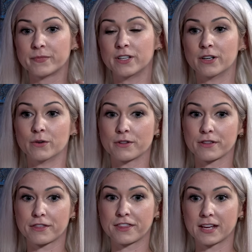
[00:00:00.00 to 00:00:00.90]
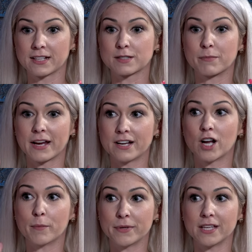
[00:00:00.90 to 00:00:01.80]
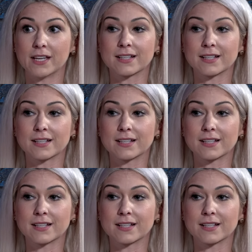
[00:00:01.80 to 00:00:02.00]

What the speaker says: you know, things might not be mm-hmm.